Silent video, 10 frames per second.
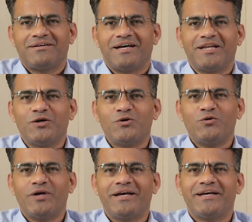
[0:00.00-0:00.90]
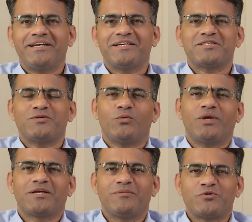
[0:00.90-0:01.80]
Hello and
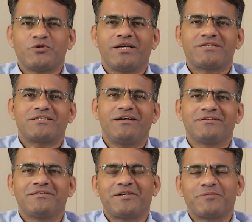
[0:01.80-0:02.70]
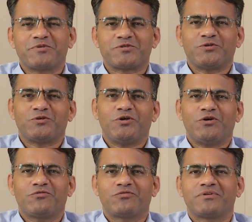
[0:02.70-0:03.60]
welcome to yet another episode
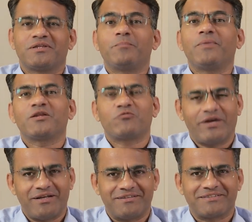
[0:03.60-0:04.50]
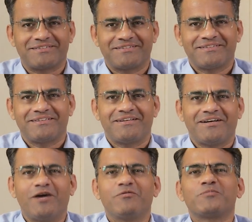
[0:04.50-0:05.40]
of the Pathfinders,
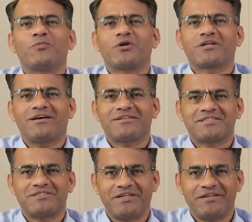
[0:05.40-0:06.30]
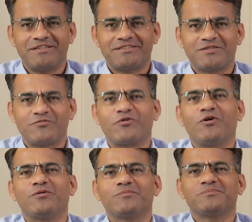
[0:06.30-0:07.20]
our podcast series
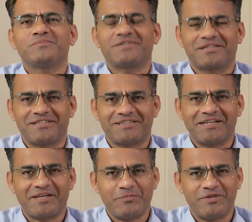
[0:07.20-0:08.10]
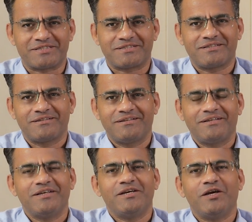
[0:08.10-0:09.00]
from Success Alchemists,
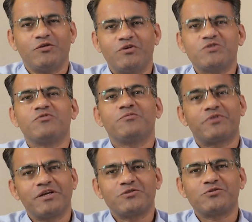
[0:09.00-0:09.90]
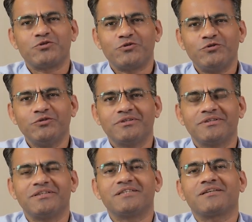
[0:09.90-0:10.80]
in which we bring to you
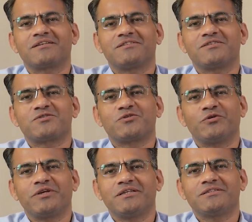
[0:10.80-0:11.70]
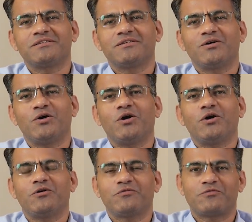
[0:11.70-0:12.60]
the success stories
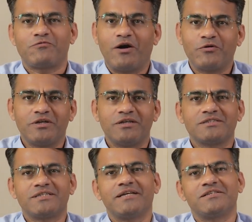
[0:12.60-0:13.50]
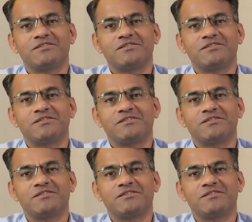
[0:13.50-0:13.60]
of founders and